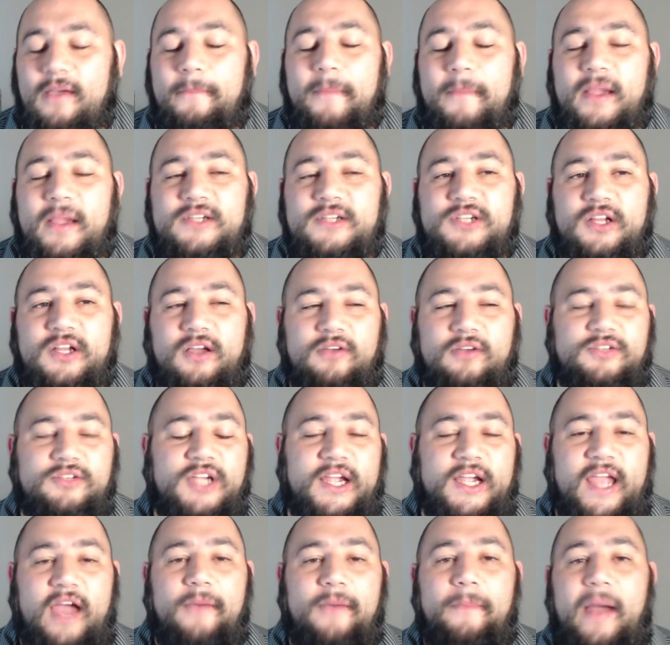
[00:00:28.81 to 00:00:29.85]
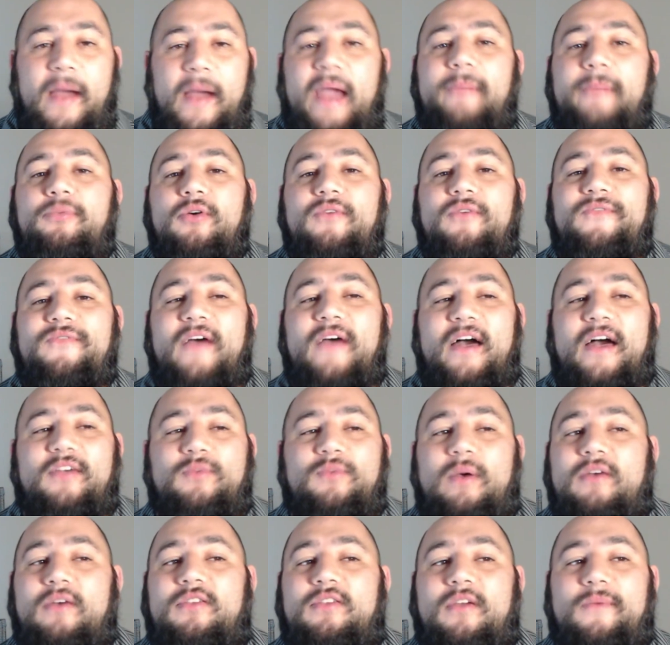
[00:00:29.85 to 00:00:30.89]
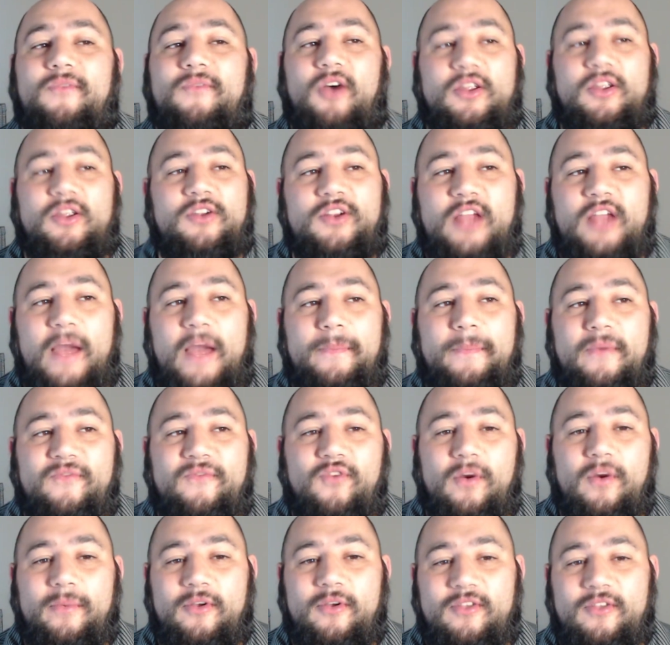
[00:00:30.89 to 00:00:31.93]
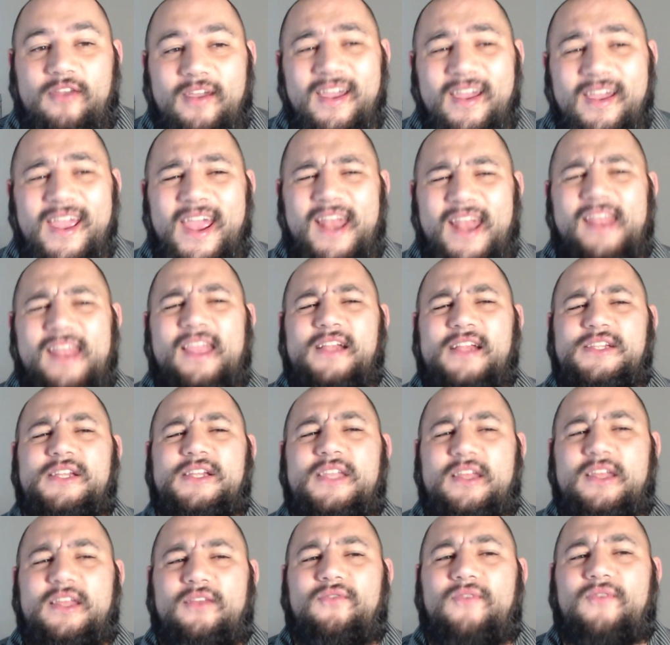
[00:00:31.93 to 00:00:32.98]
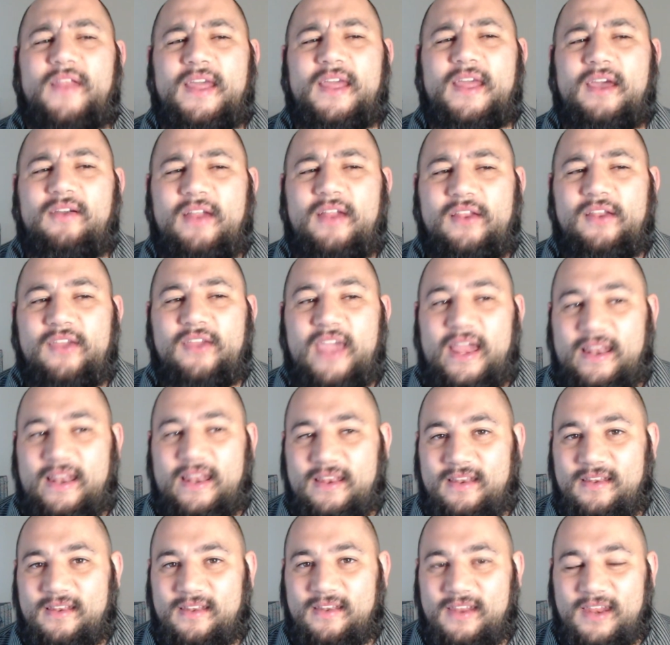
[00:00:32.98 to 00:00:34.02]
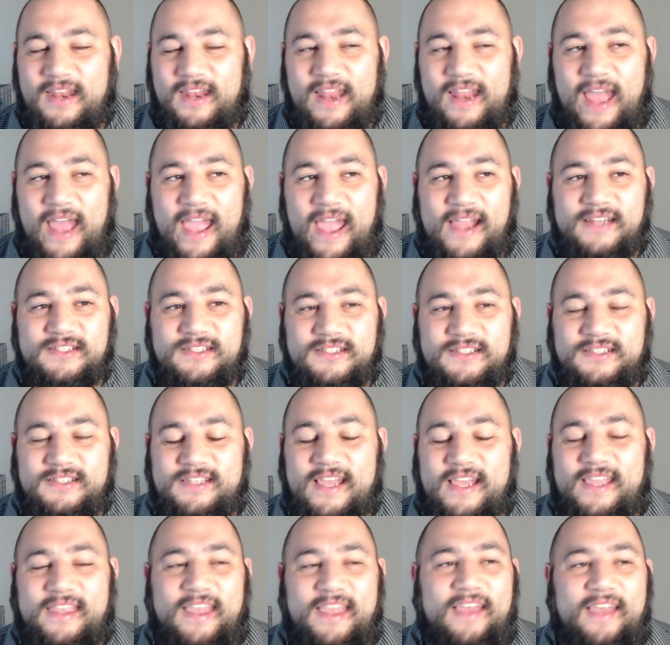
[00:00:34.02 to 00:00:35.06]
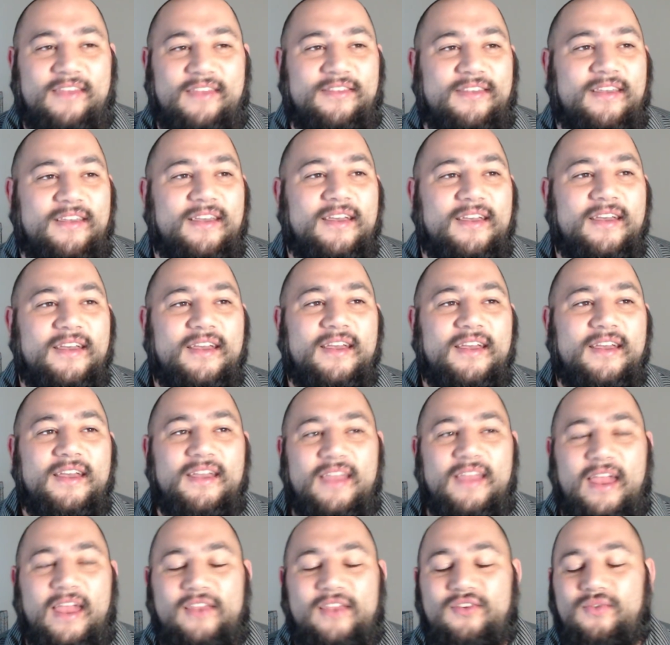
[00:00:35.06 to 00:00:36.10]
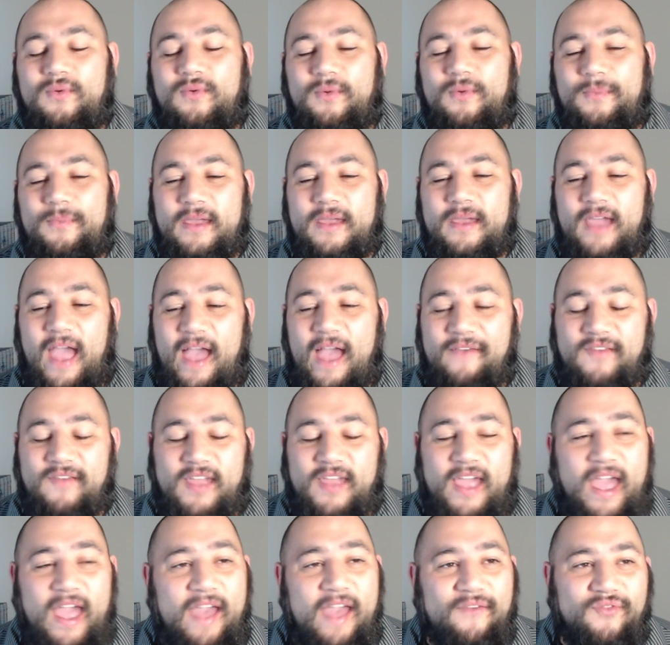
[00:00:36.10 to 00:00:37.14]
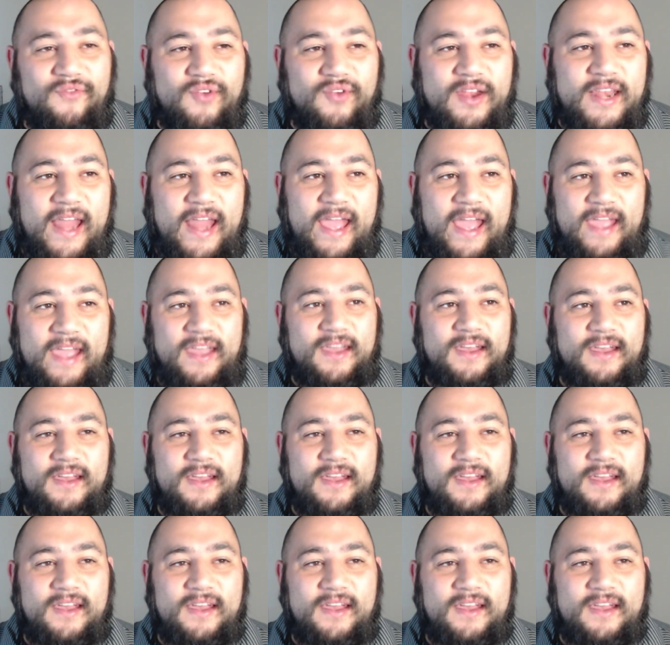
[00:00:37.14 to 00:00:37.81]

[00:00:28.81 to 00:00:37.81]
Make sure to go check out my profile as well as some of our other top performers. In addition to the video that you get today, just like this, that you will be having every day